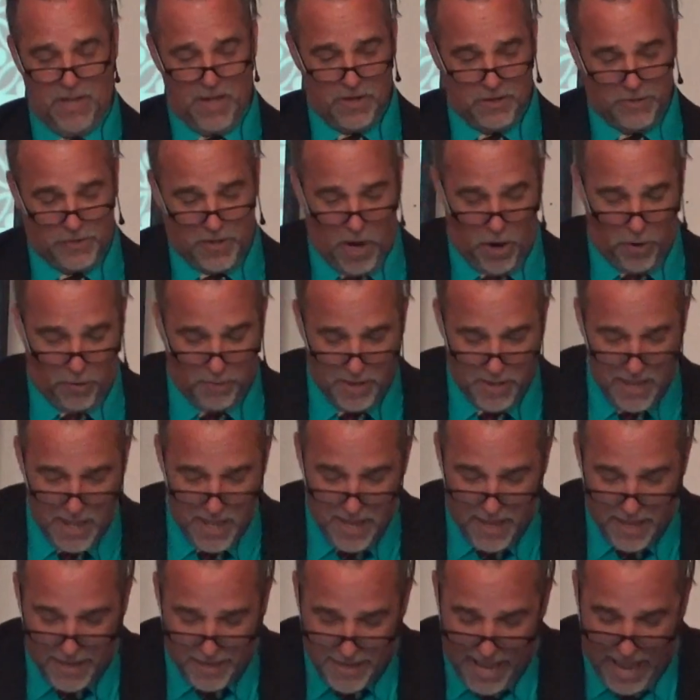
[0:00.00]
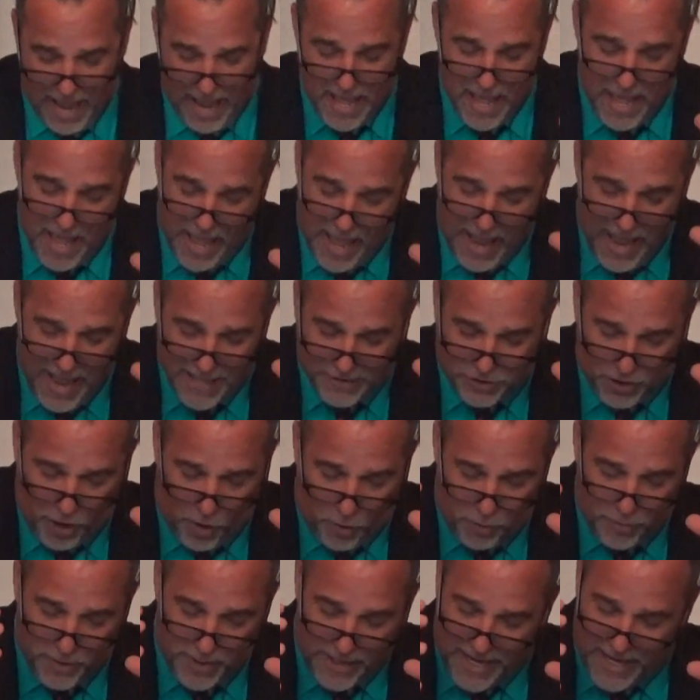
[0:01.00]
So, yeah, and
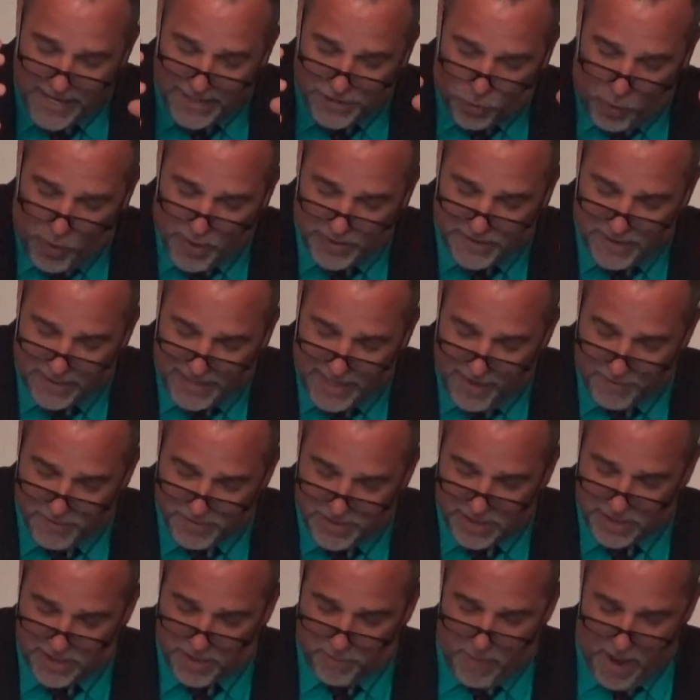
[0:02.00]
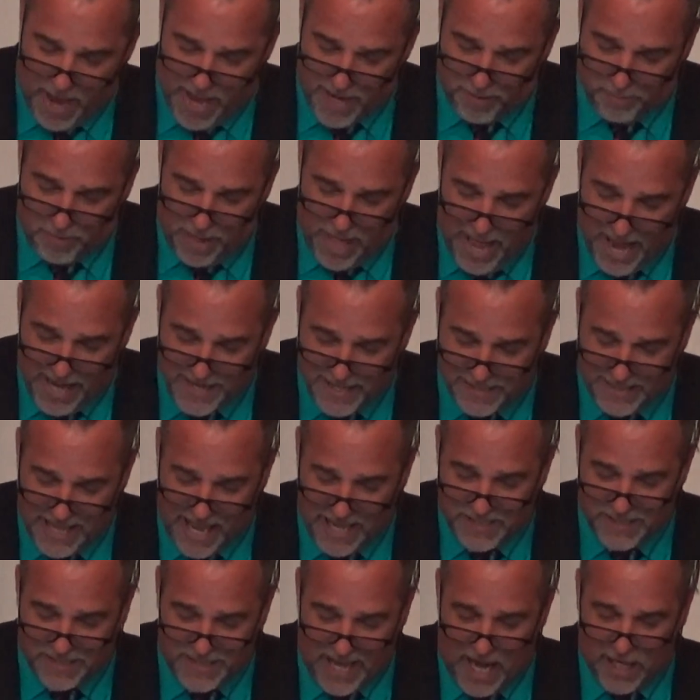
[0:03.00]
so he's going to give us this. The bottom line is
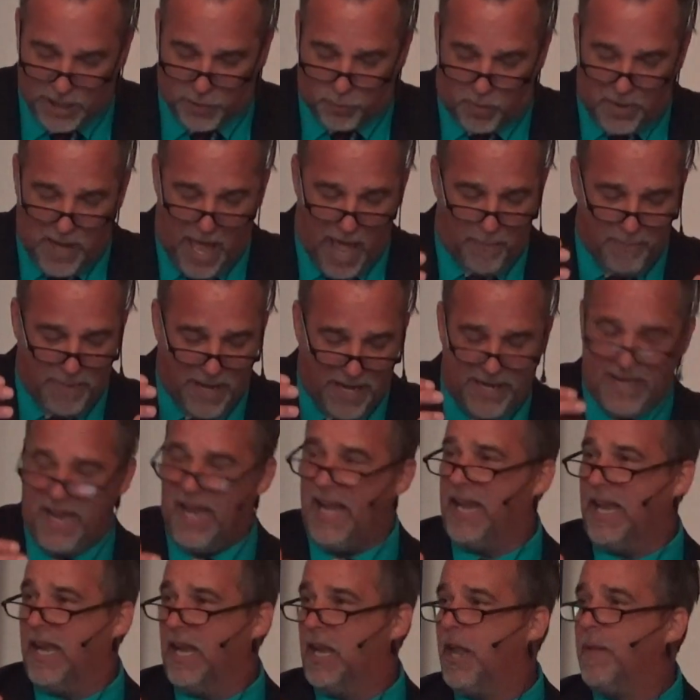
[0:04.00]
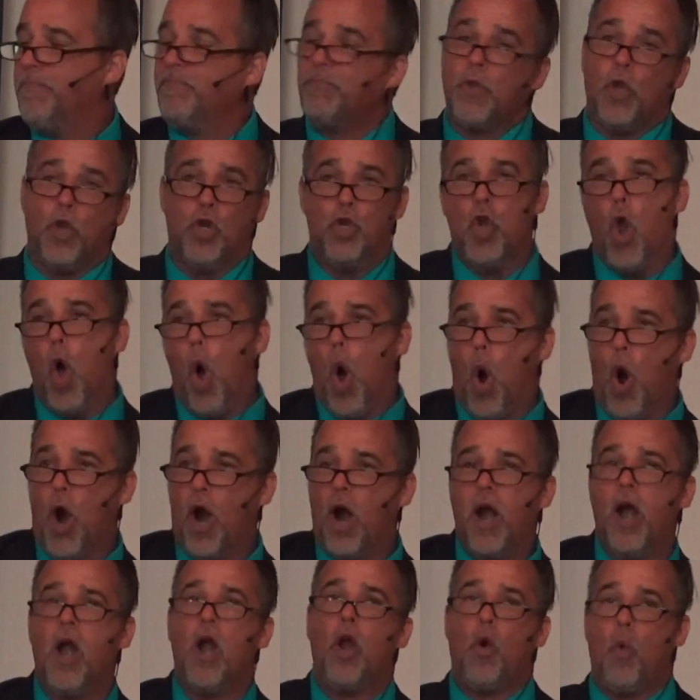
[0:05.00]
that sex will not be needed,
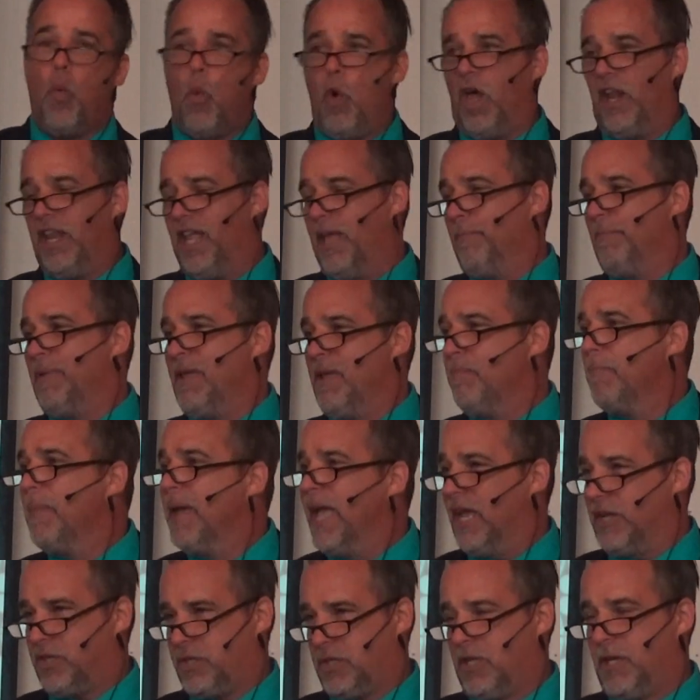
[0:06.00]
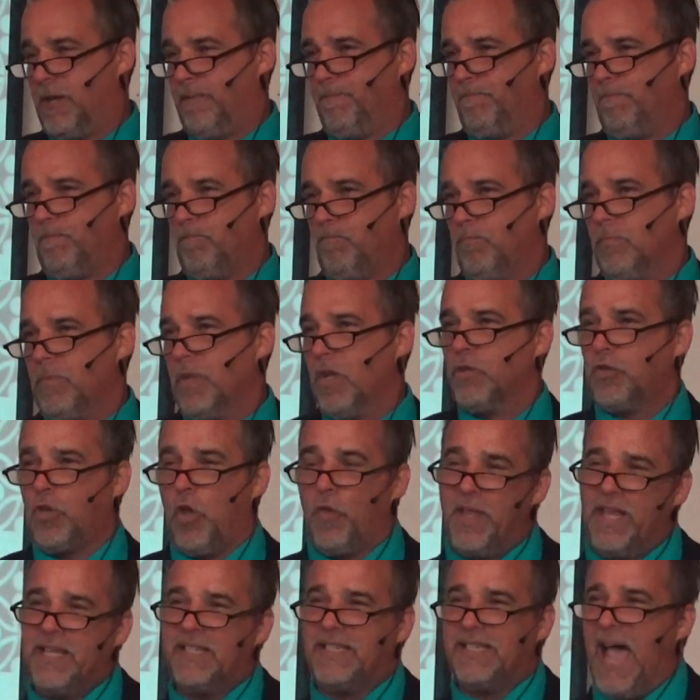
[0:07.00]
nor will it be missed.
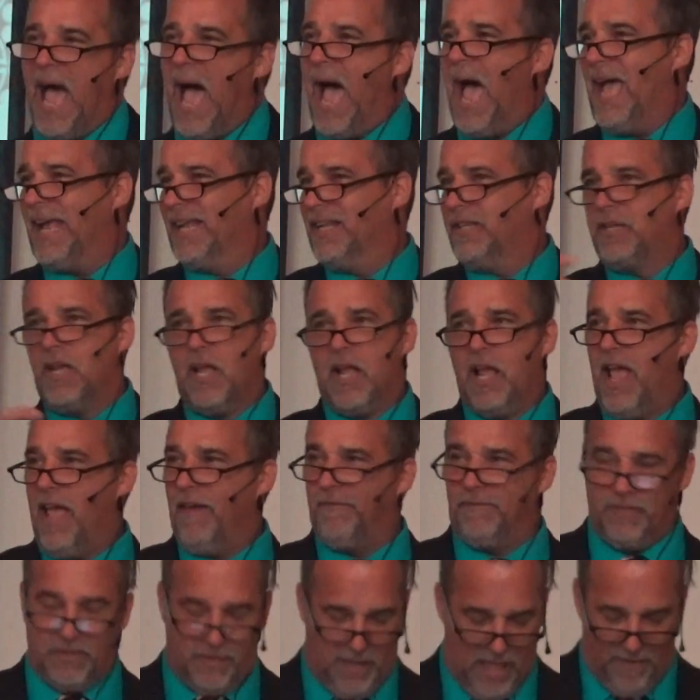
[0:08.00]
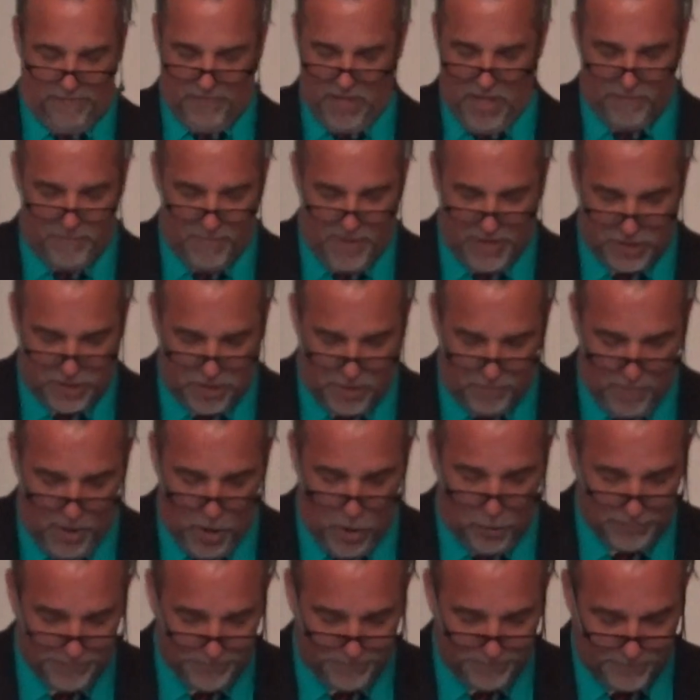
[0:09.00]
So these guys have missed the
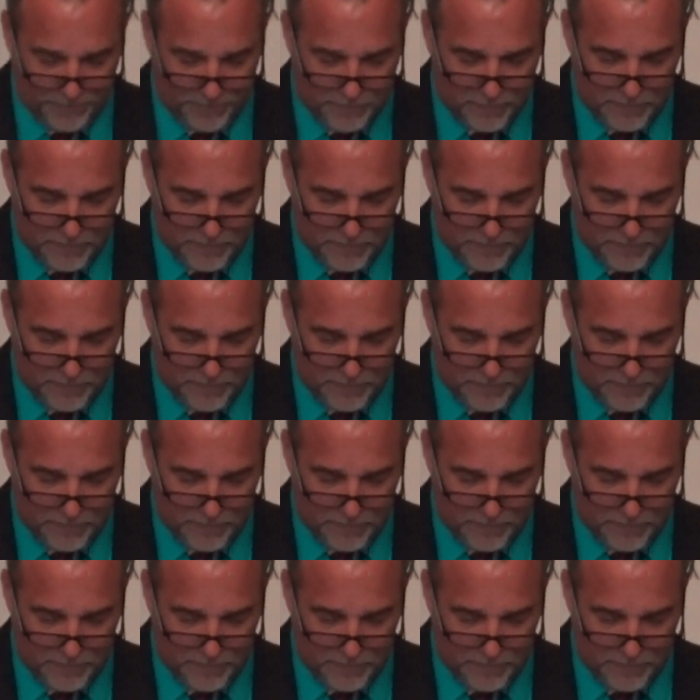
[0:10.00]
boat.